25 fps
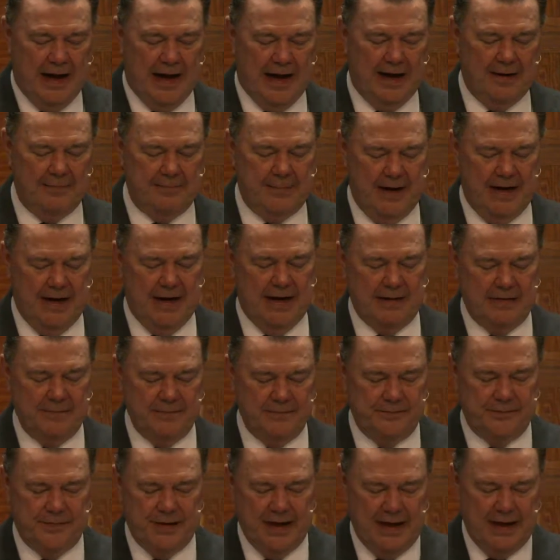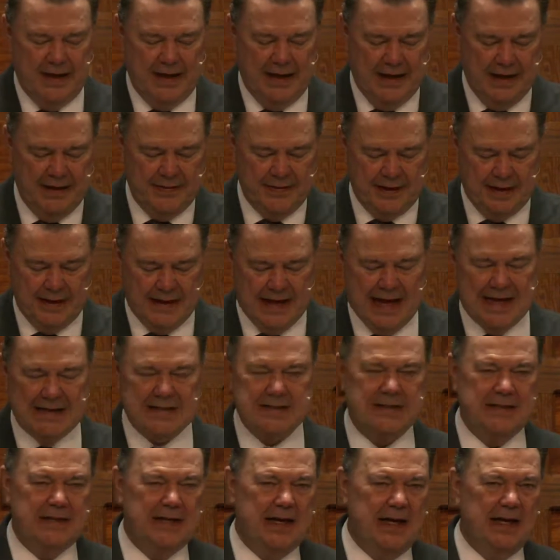Howbeit, in the
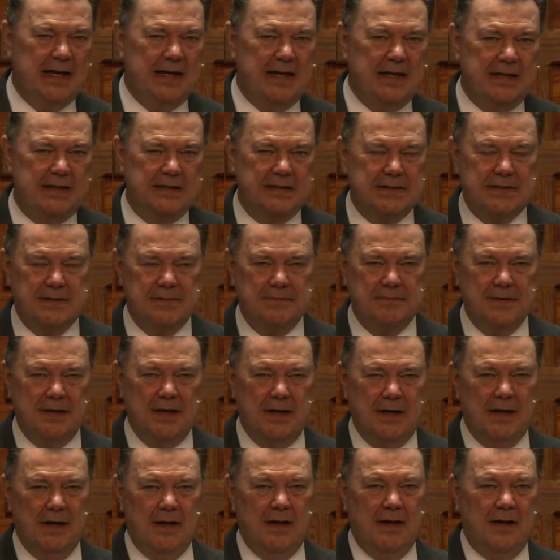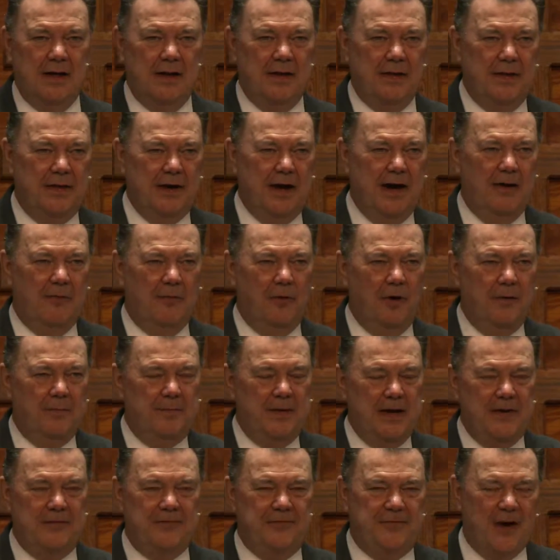last days, there will
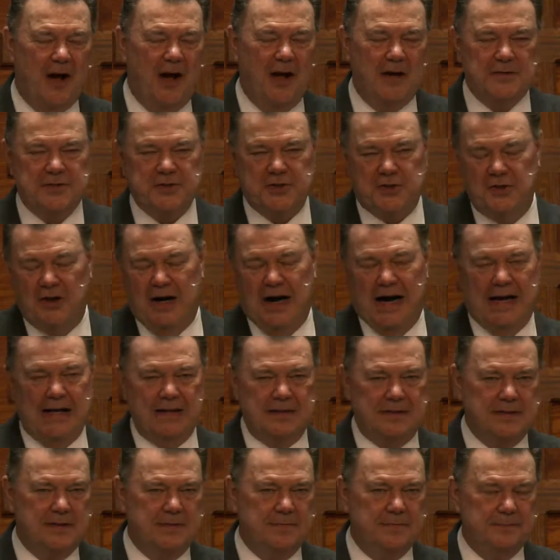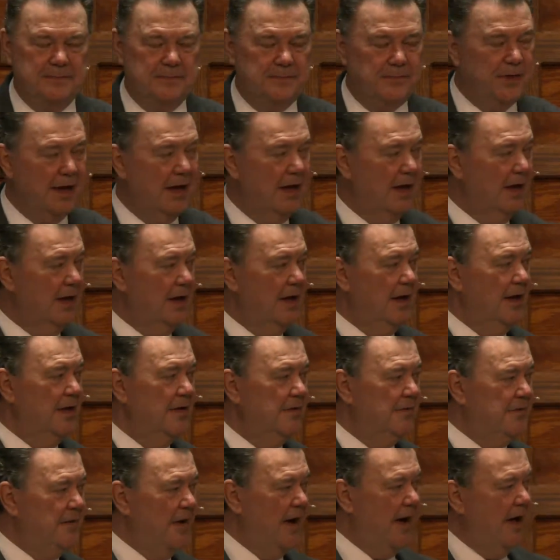be false Christs,
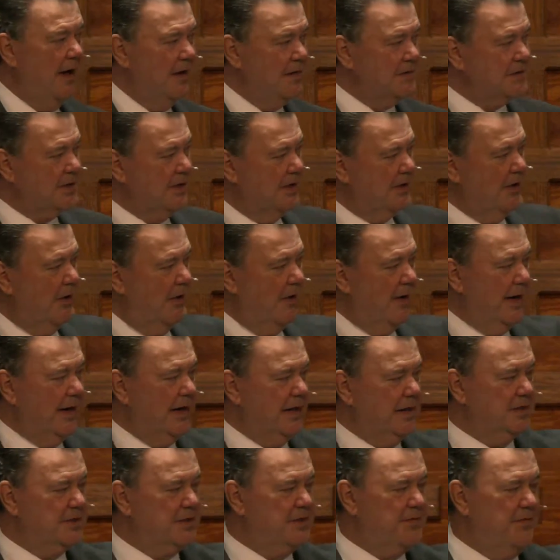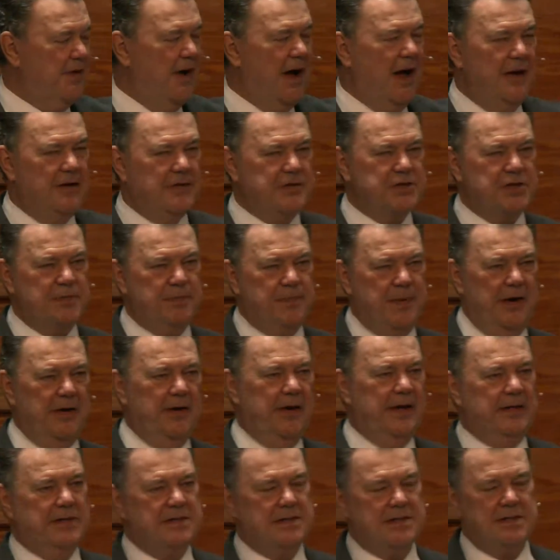false anointings, false
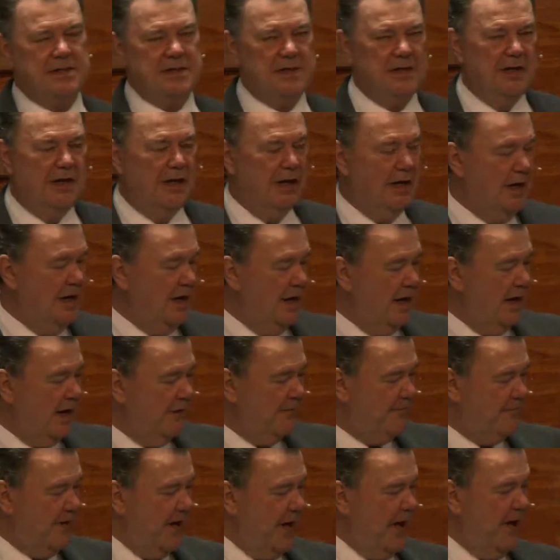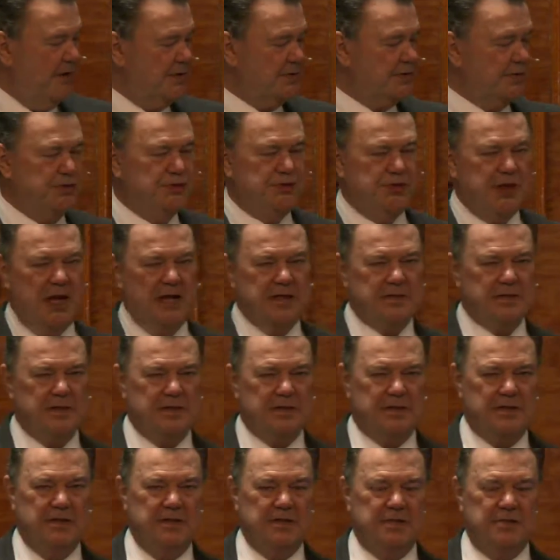spirits, false
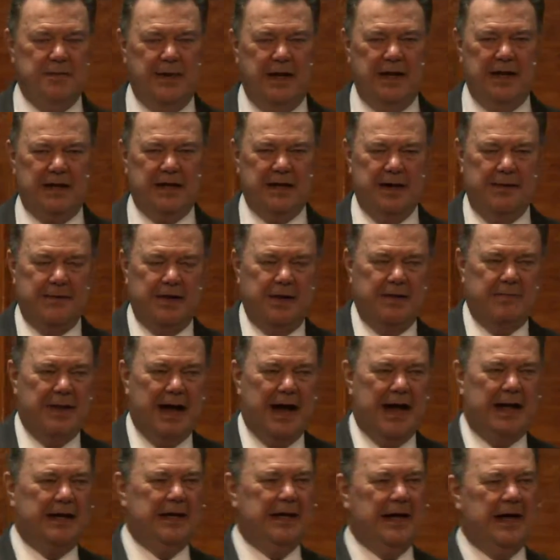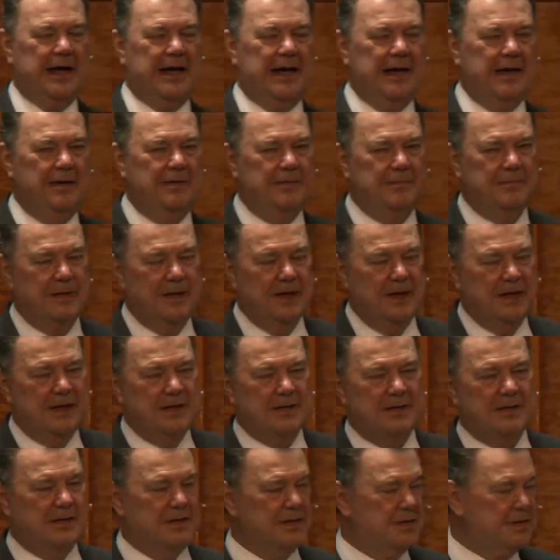Jesuses, many coming in my name,
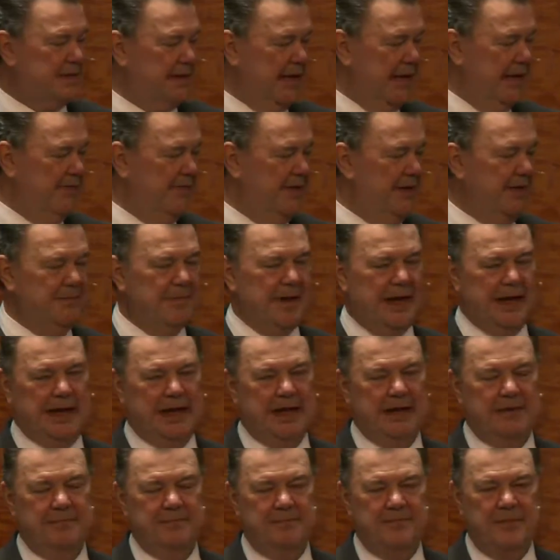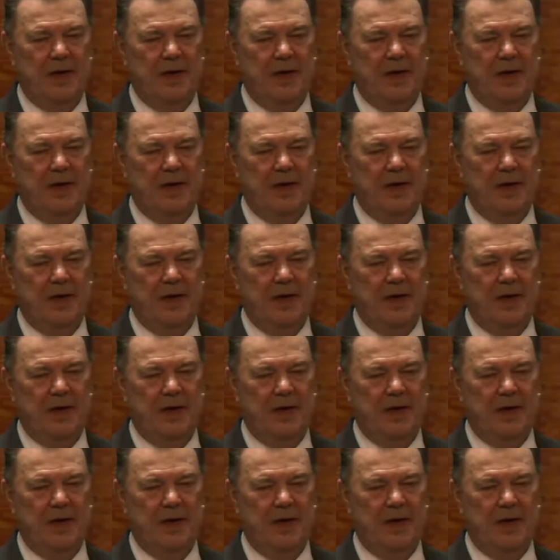deceiving many.